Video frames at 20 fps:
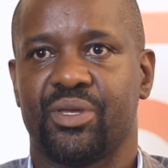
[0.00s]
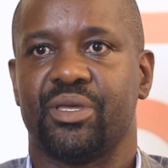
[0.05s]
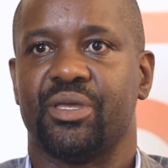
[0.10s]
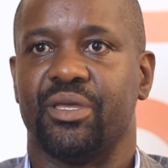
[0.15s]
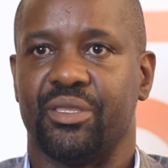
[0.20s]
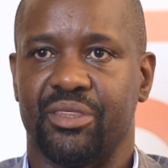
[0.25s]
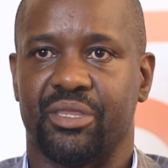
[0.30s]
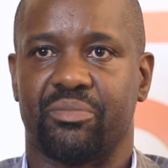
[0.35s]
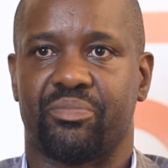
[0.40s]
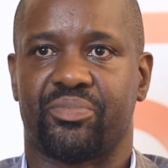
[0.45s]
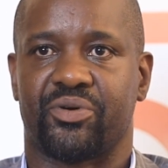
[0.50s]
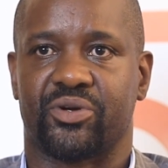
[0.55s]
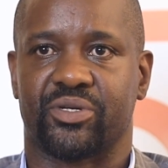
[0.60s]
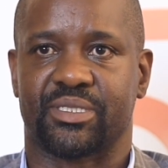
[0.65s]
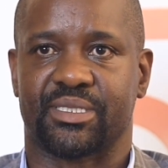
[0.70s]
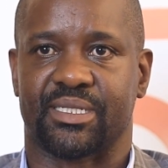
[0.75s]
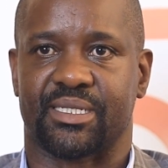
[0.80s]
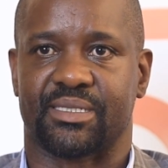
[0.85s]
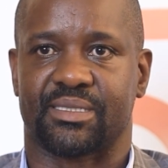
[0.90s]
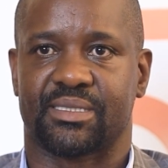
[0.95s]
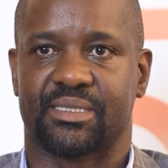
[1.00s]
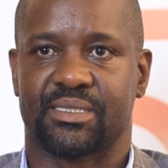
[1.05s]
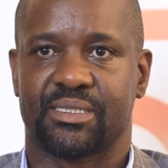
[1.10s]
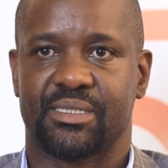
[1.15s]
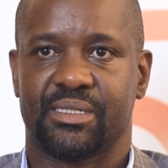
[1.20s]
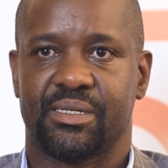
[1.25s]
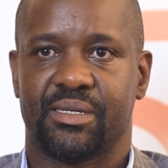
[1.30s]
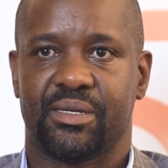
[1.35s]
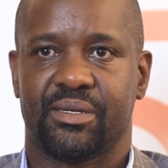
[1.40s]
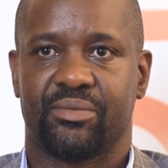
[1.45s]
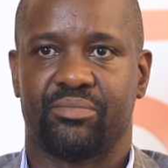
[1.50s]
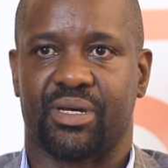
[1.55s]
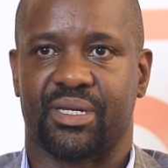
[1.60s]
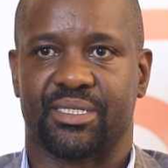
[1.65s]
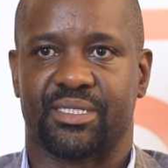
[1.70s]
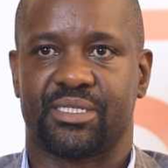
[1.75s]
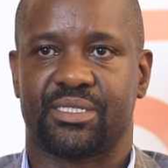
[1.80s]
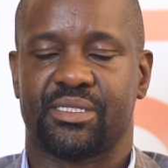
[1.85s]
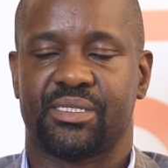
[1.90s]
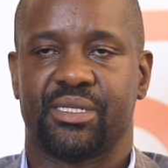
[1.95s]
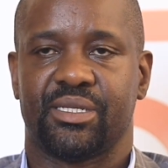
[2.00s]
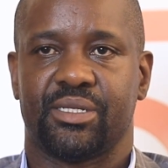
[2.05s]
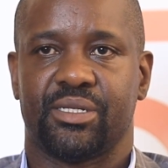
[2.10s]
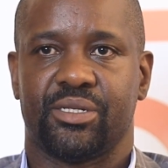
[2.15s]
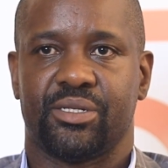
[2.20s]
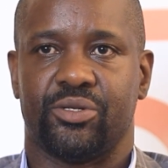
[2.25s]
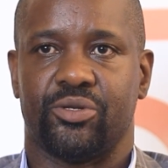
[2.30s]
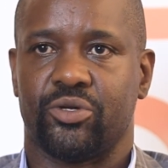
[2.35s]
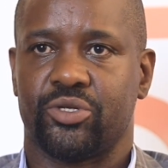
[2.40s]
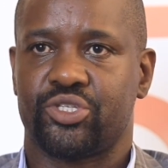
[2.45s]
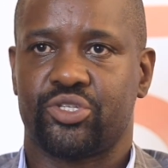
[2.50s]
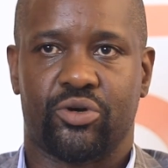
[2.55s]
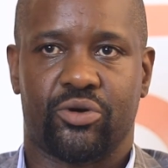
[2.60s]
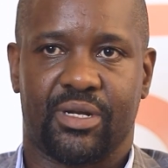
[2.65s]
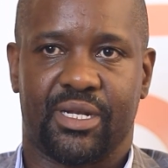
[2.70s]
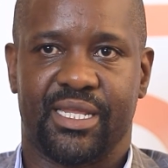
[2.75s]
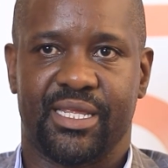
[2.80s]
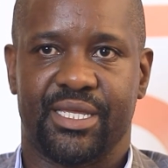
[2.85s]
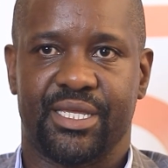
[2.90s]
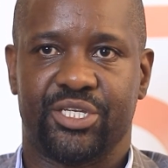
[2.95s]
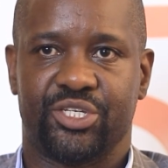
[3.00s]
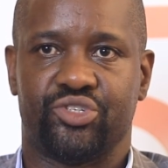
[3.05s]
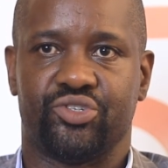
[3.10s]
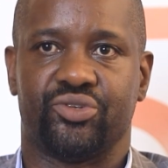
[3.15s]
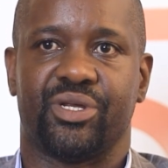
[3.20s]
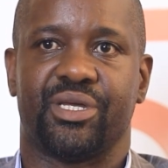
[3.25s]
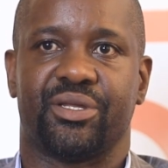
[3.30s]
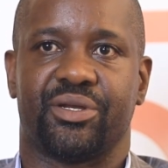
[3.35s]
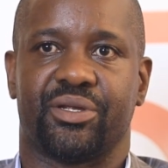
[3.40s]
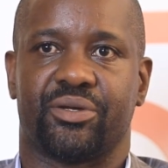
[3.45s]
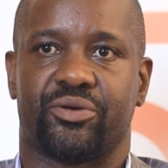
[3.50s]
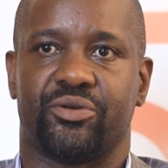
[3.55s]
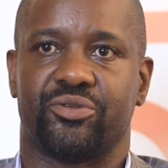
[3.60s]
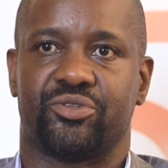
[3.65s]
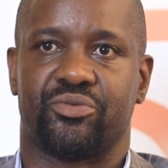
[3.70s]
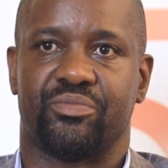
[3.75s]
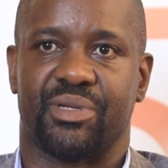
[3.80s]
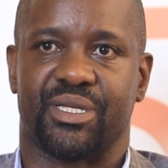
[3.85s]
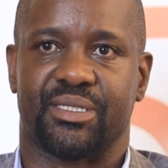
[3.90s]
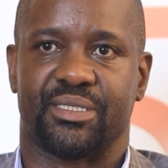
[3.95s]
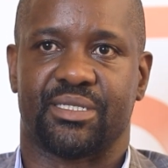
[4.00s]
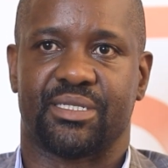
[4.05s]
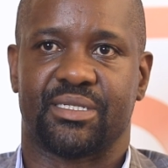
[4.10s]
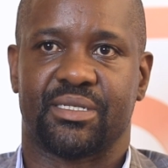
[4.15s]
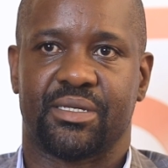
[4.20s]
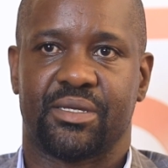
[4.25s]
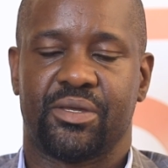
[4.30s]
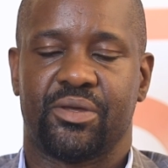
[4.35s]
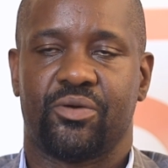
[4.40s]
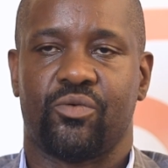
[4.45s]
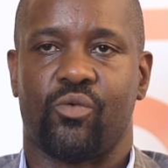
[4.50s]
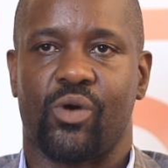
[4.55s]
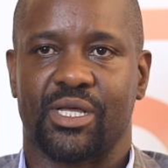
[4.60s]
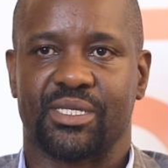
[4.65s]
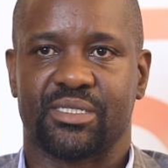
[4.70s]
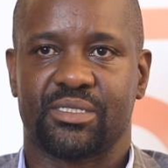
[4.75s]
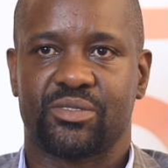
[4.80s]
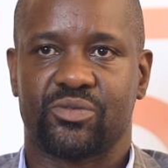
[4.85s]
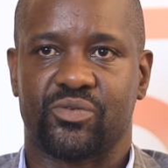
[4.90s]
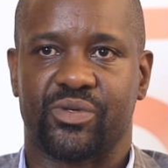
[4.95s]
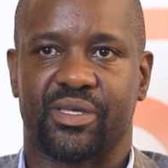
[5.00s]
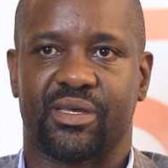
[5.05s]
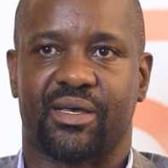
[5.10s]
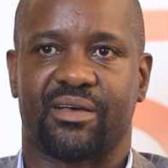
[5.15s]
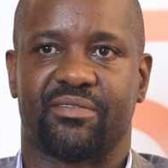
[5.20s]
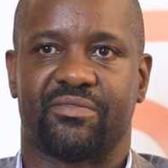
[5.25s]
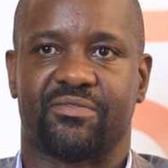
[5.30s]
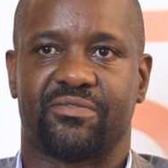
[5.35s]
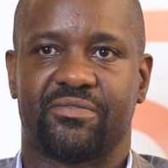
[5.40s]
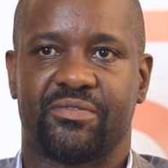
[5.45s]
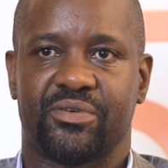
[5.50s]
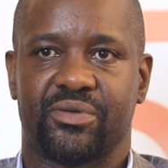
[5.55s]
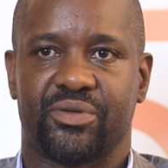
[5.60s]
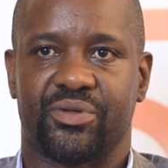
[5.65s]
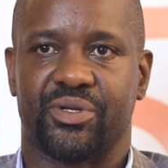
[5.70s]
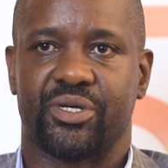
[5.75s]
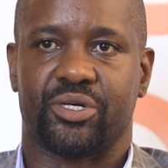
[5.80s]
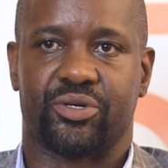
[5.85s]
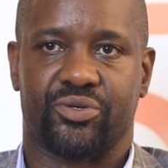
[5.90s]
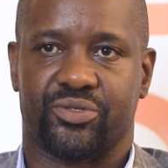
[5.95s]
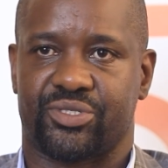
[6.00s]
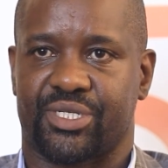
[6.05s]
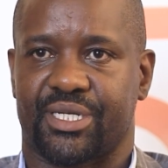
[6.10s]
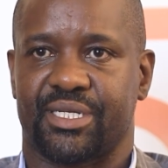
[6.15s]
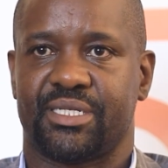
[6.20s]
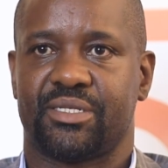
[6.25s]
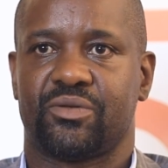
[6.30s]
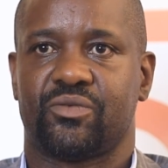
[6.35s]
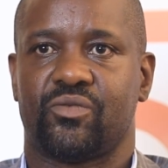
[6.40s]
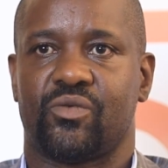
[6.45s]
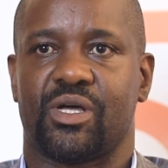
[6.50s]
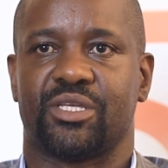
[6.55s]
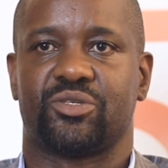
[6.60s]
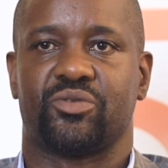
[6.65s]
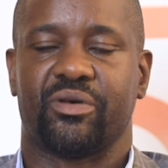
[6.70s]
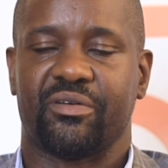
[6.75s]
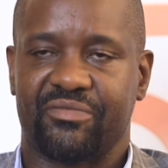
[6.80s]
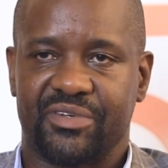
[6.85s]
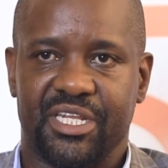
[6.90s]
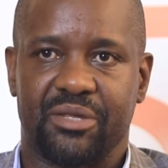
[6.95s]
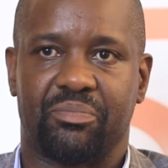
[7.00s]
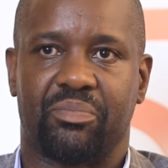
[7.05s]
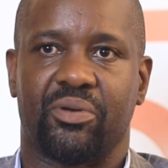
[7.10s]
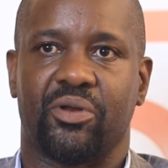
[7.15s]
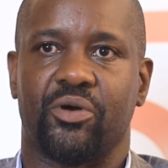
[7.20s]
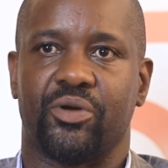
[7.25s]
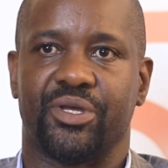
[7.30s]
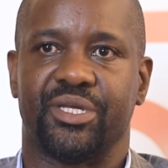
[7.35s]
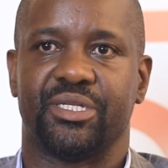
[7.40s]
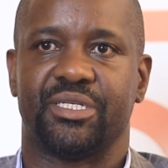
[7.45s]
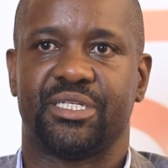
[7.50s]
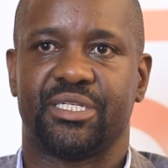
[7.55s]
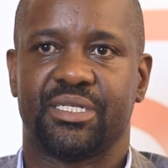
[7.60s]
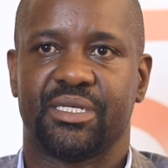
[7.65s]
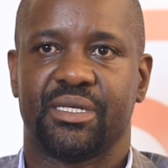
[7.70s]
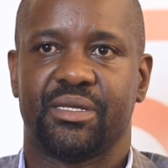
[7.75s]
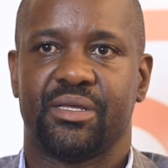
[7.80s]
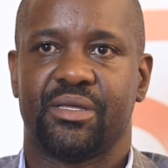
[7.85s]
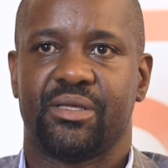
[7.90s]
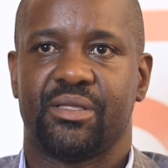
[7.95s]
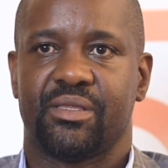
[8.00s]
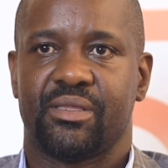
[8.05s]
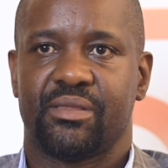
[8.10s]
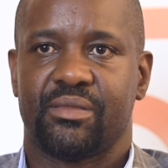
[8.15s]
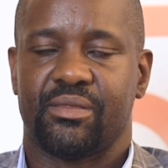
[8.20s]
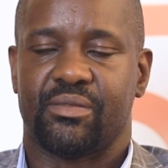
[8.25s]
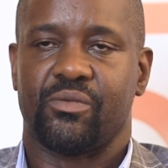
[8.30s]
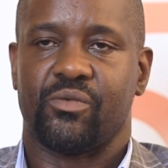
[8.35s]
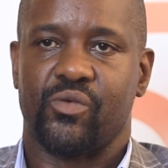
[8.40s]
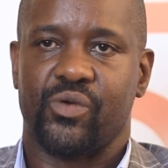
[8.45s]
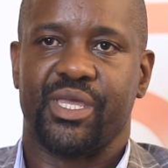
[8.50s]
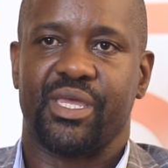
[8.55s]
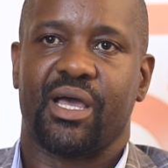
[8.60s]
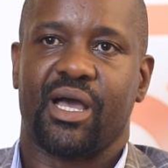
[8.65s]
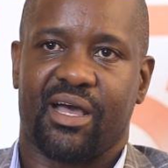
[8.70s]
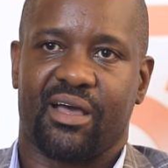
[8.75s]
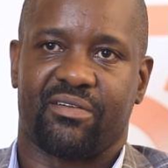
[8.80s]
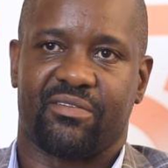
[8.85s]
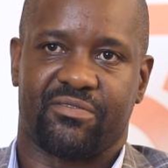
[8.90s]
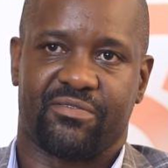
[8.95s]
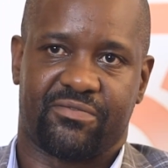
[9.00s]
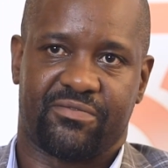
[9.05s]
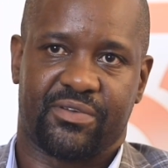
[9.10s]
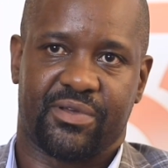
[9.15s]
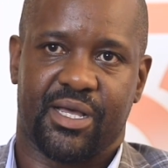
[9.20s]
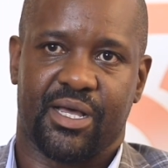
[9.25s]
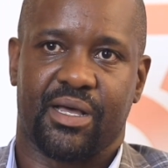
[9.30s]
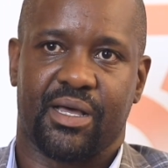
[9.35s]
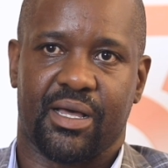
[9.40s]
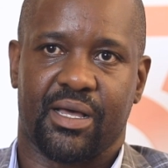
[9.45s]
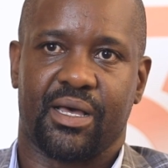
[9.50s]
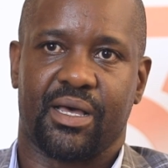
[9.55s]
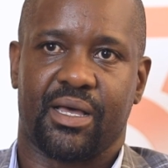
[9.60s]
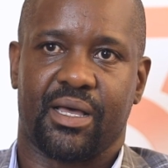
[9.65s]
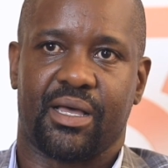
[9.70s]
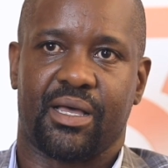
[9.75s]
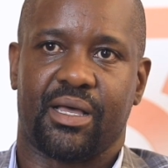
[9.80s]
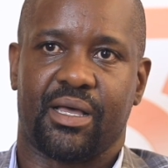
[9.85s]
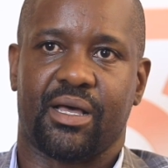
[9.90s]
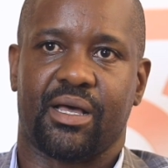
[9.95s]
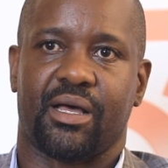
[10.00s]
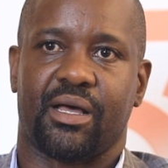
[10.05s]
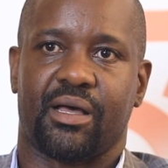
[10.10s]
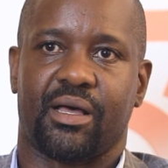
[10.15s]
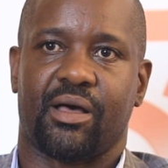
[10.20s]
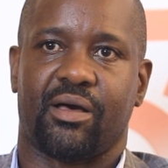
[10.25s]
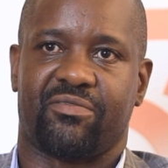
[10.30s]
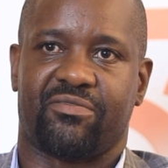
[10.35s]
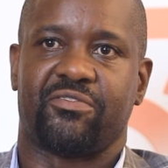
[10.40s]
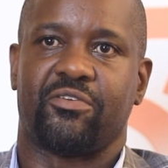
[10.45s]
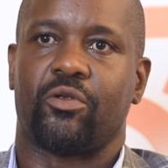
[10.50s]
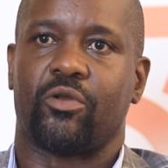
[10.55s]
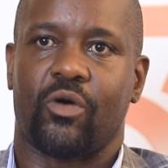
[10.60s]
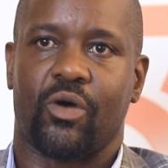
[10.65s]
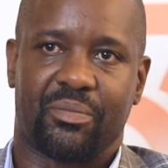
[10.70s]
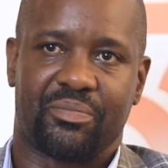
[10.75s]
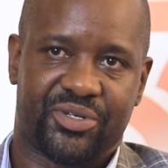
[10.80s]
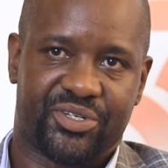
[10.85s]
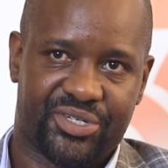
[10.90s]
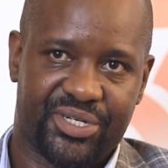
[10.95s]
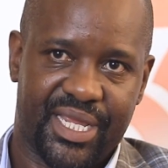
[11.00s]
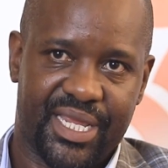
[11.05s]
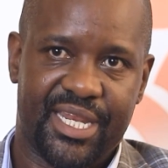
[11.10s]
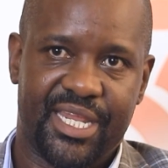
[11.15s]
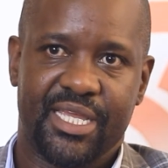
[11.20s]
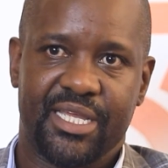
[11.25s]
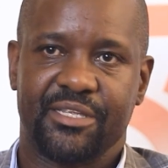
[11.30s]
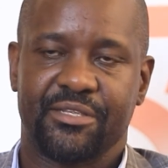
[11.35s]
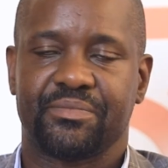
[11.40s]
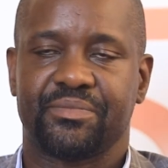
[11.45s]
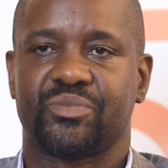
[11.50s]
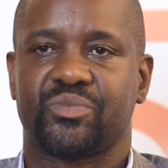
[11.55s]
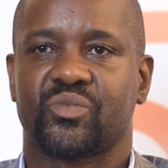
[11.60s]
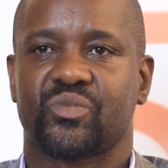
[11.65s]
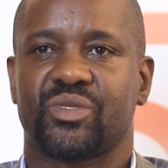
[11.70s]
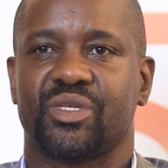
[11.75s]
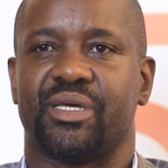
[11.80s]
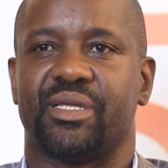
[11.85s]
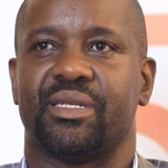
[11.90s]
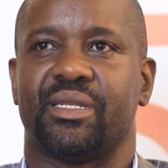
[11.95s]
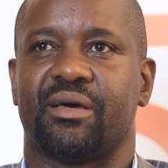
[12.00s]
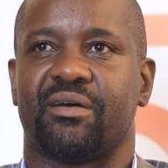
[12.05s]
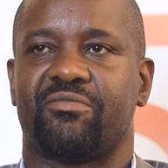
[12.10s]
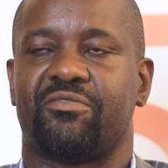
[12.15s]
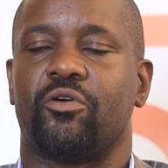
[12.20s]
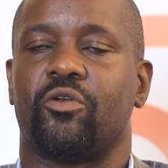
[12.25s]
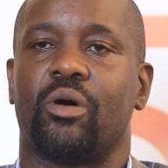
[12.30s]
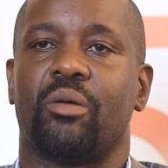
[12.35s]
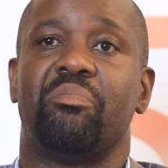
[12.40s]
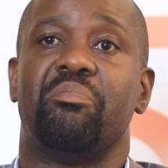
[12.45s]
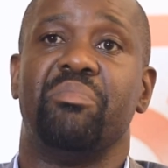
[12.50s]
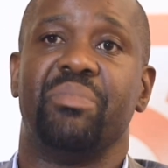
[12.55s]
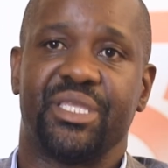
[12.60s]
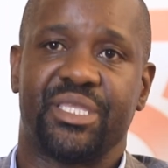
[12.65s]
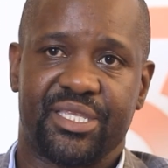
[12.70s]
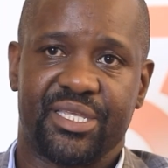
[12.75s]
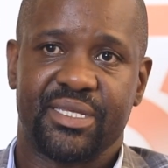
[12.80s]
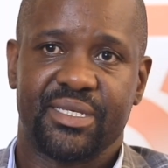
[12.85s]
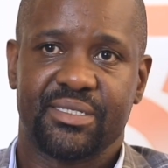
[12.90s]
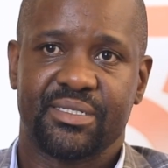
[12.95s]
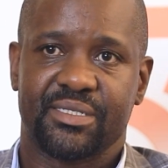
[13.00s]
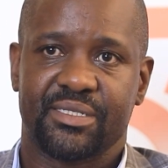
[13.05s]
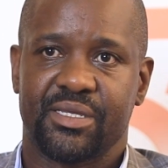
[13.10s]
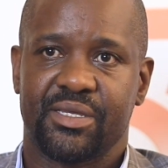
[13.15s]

in the process. But not only during recruitment. Once we have recruited, once we have deployed, we have a follow-up training and a follow-up meeting,